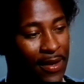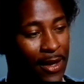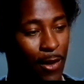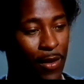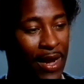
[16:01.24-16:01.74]
you
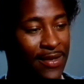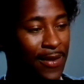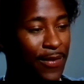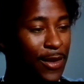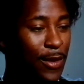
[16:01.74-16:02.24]
know, it has
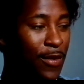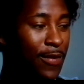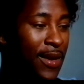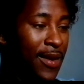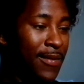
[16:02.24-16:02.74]
something to do with
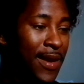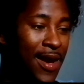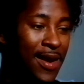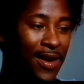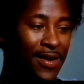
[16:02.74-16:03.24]
being a
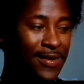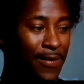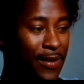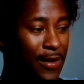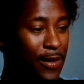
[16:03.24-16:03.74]
man. It has
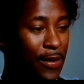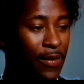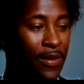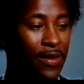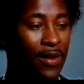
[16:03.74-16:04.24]
something to
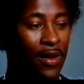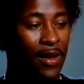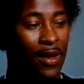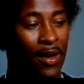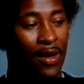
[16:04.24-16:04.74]
do
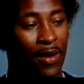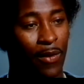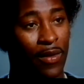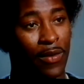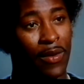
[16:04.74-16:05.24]

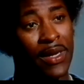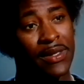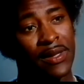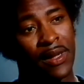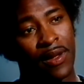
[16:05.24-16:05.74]
with the
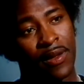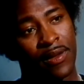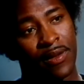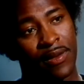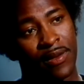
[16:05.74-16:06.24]
race thing.
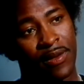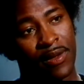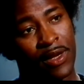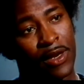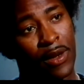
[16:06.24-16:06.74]

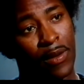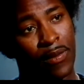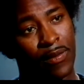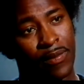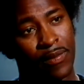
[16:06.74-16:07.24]
You know,
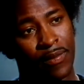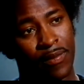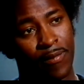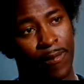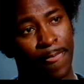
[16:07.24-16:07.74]

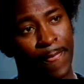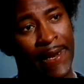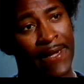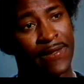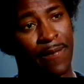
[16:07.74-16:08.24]
it
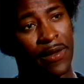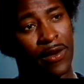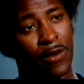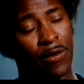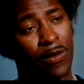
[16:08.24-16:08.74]
has something to
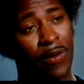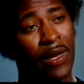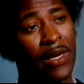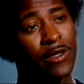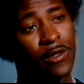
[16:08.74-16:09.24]
do with a
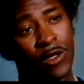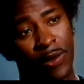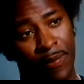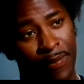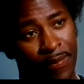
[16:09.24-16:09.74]
relationship.